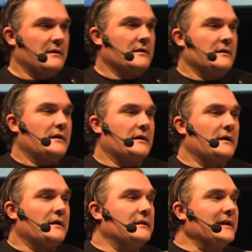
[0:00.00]

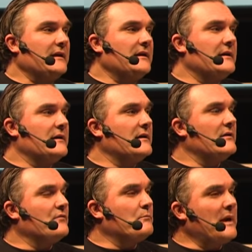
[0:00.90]

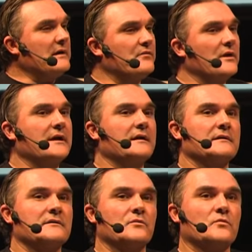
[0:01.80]
Bank Frick
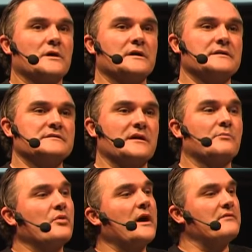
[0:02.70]
was a
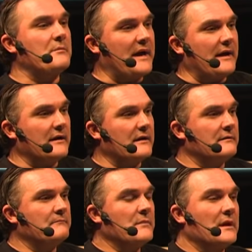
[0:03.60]
private bank
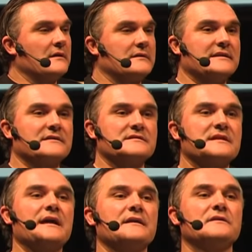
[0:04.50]
that
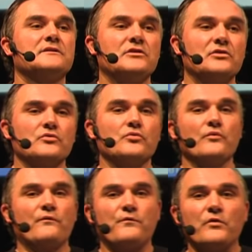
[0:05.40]
decided to
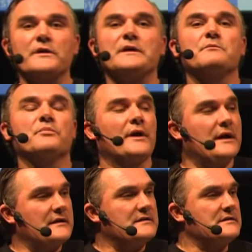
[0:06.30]
fully
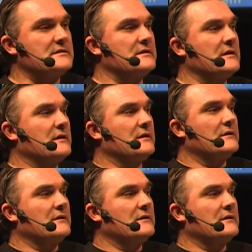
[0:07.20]
embrace the